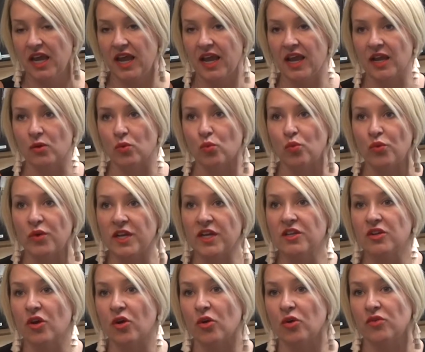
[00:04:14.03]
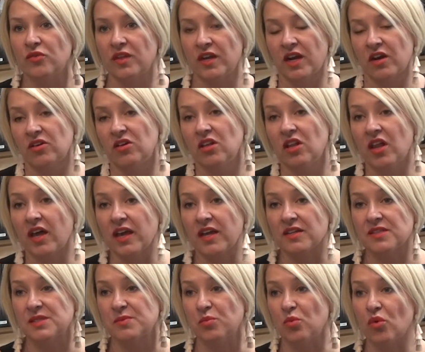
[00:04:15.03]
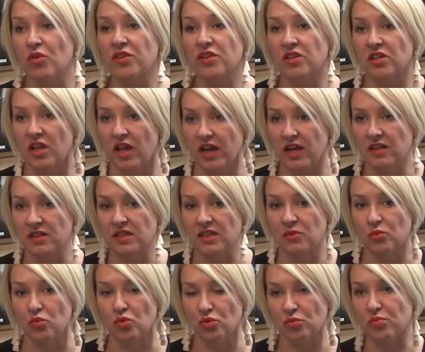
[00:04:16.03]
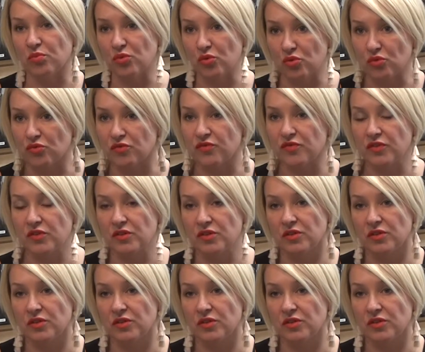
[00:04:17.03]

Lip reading: And we know that our clients more than likely will move,